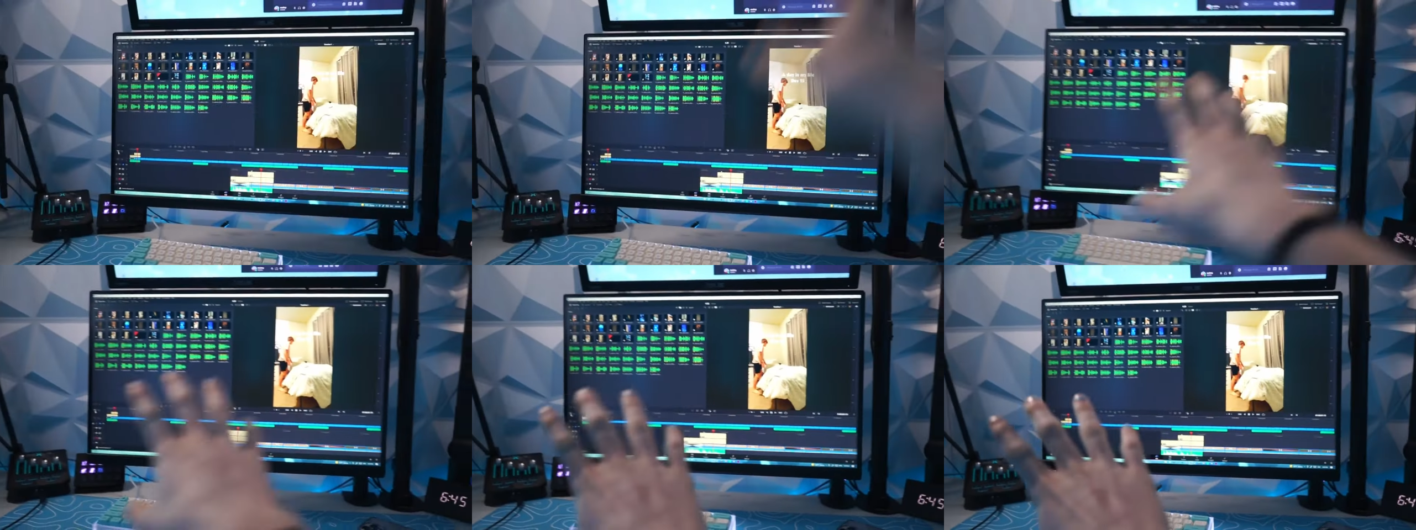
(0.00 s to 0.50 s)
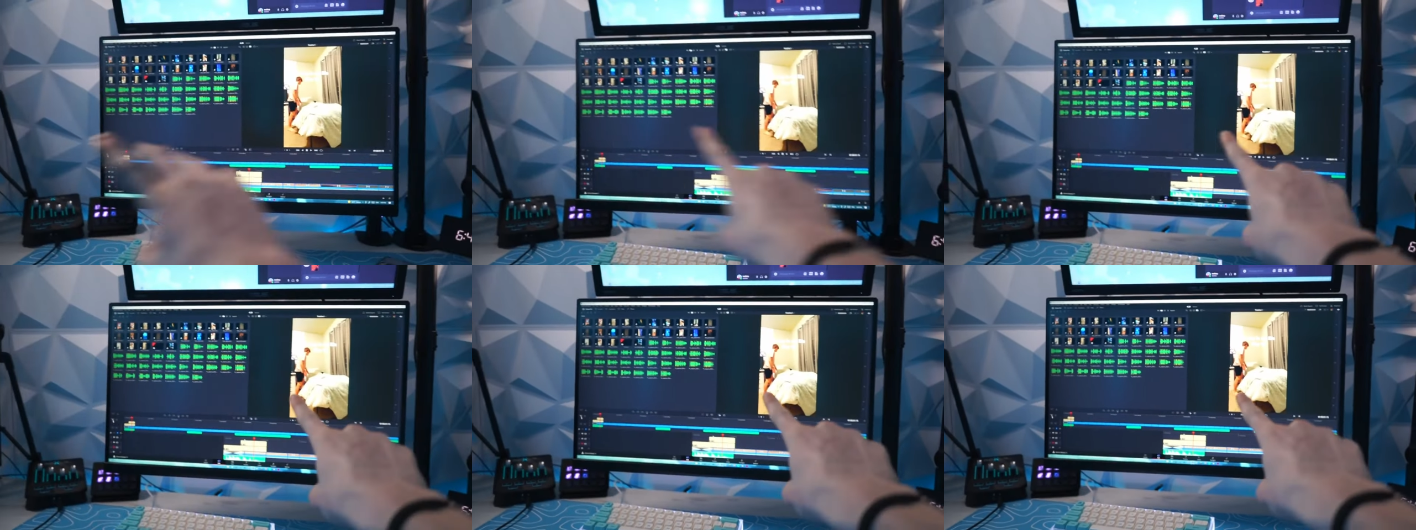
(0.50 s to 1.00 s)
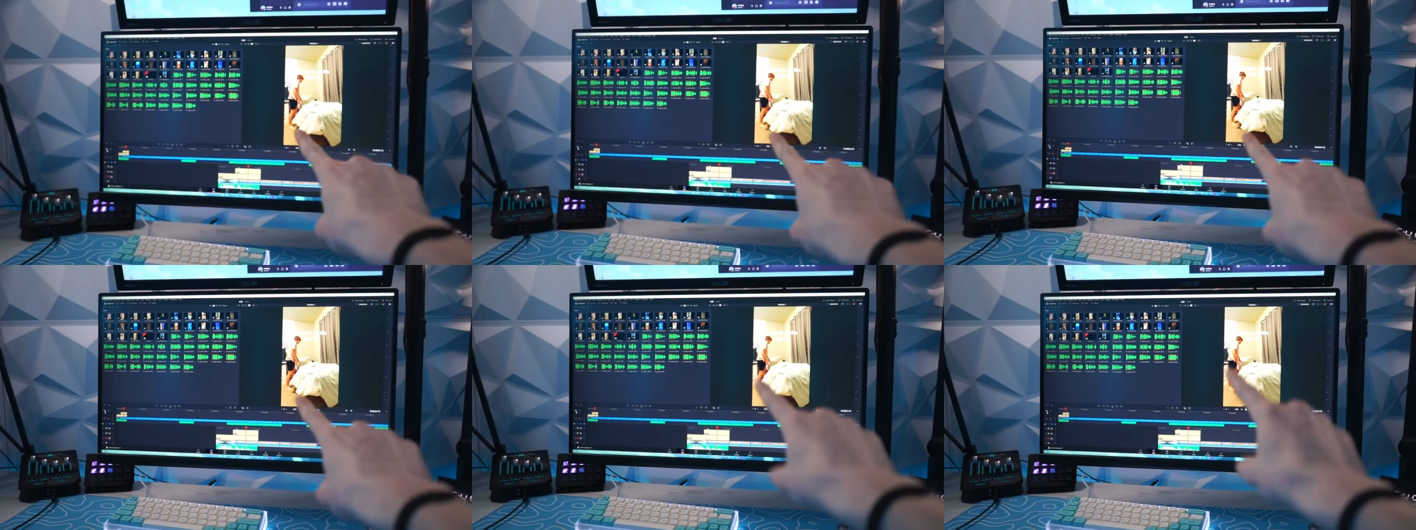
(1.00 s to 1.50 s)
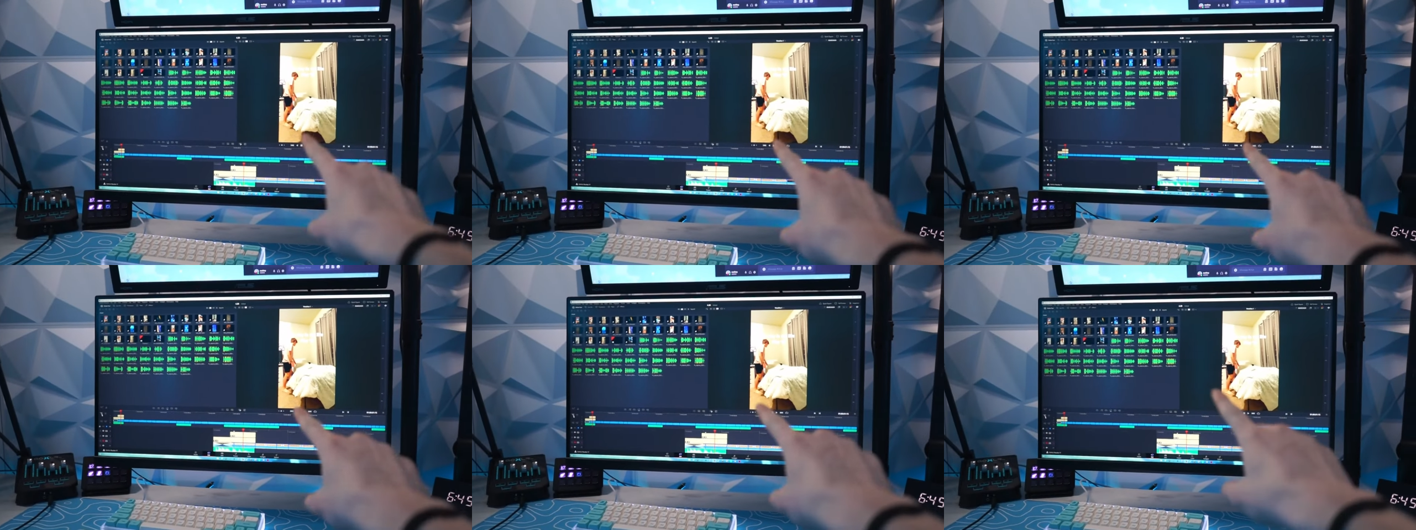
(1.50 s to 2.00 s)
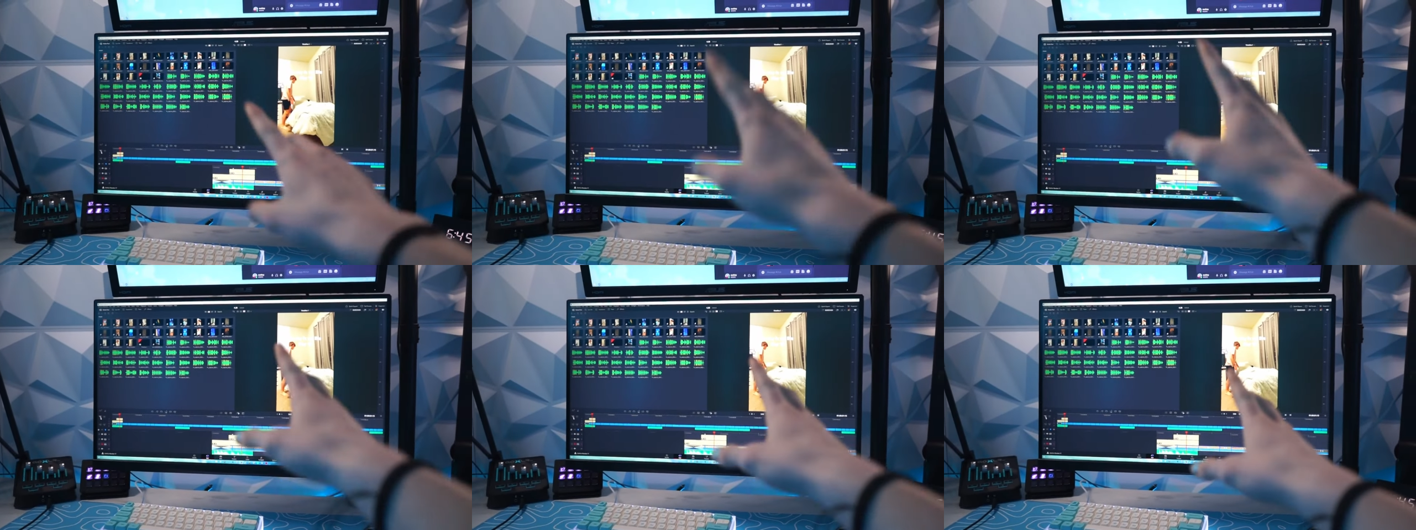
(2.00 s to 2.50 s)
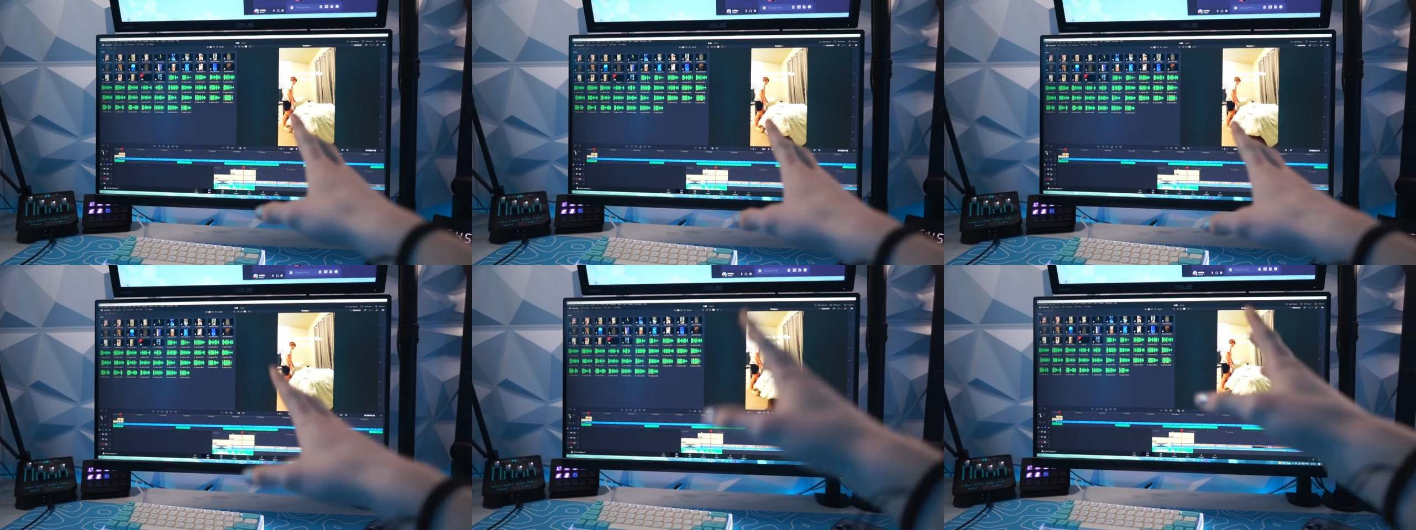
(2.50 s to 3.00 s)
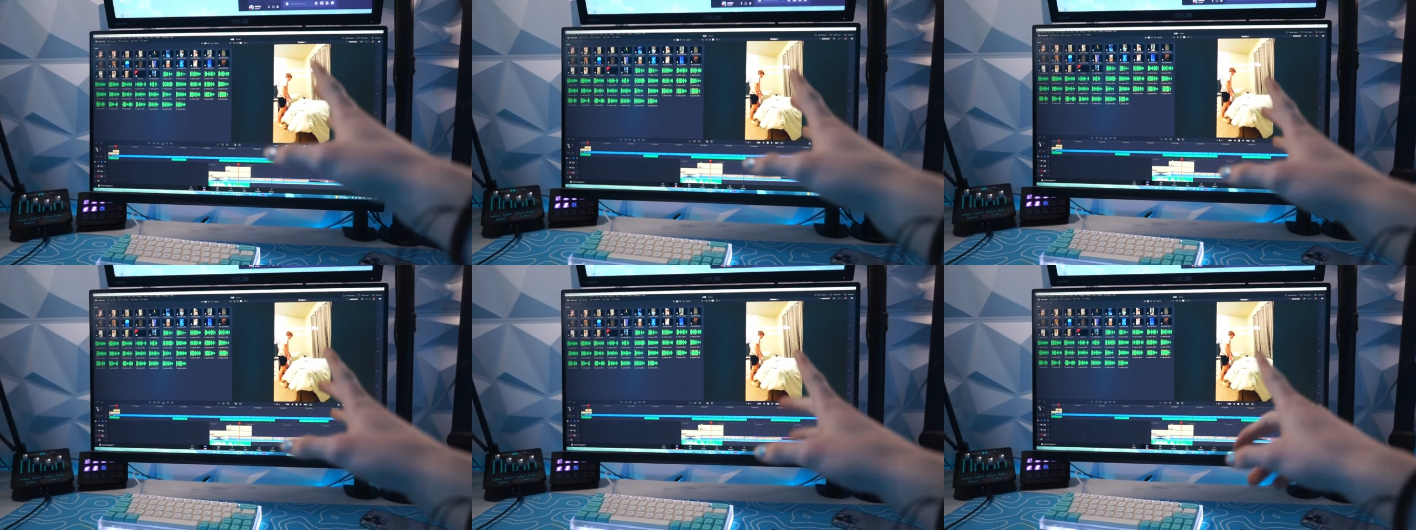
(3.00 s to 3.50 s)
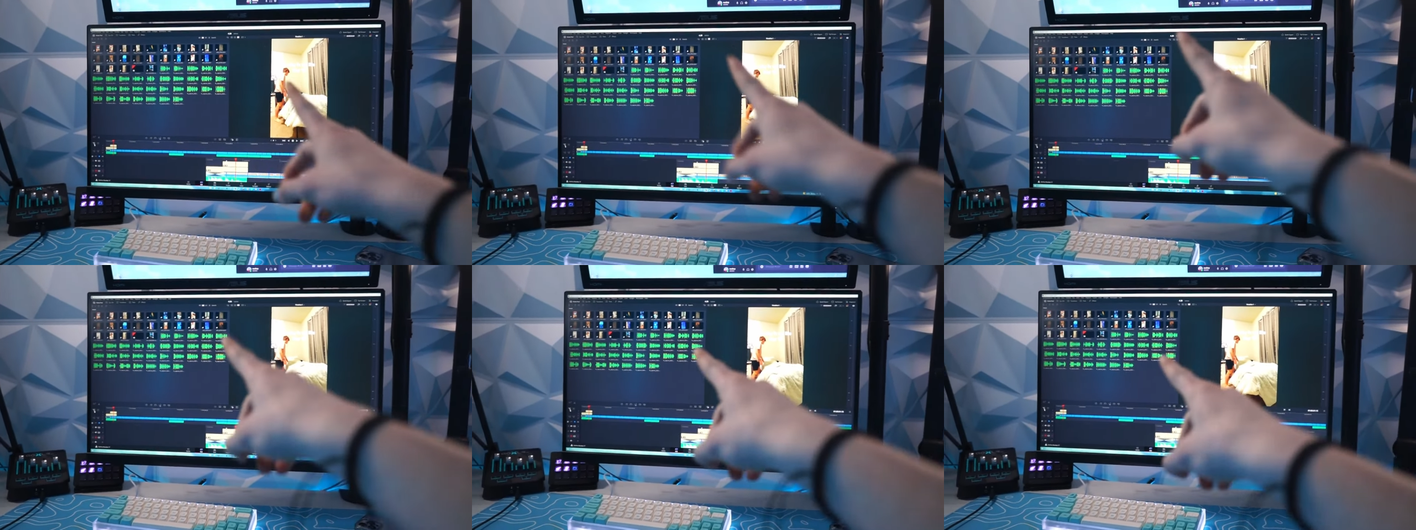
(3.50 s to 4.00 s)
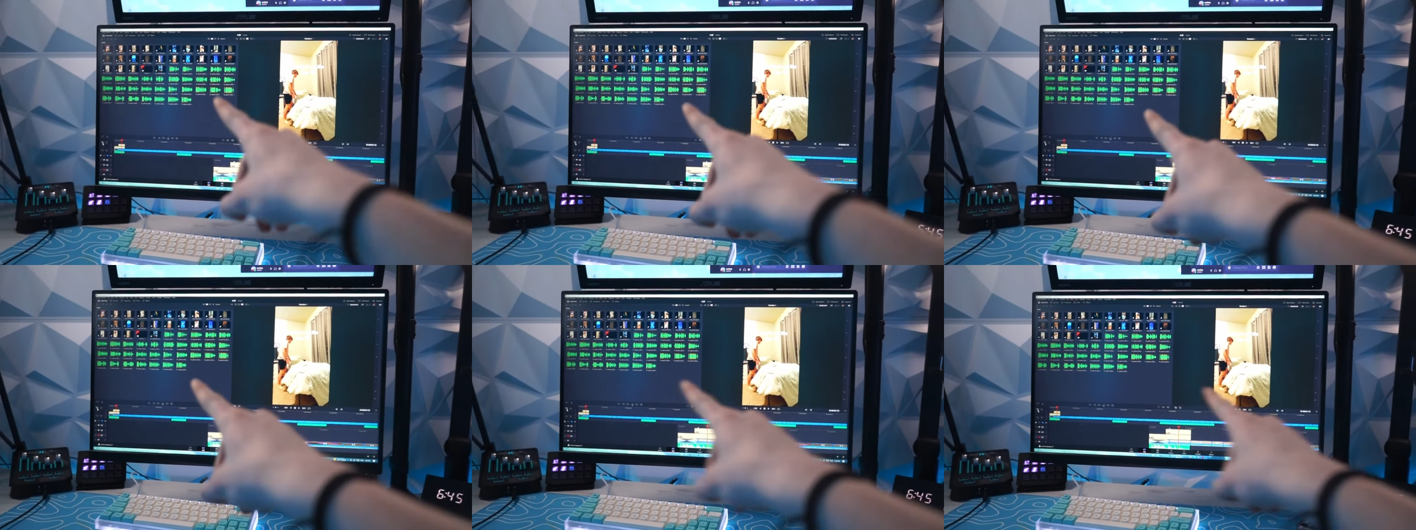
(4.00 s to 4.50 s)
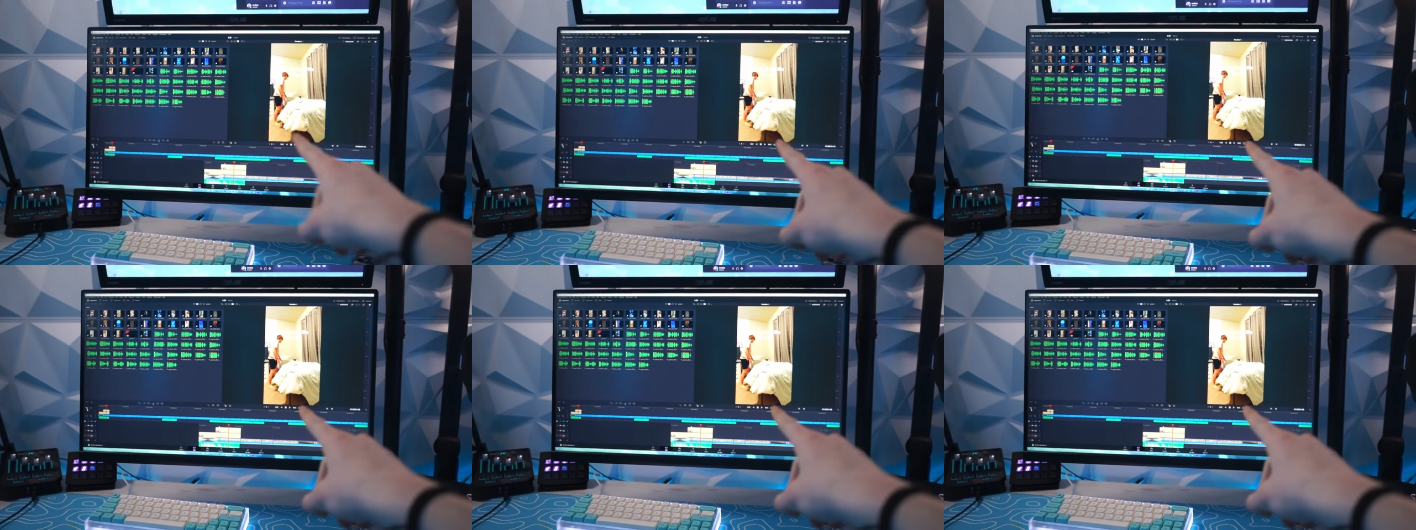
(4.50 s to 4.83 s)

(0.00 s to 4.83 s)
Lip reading: [unreadable: no face in view]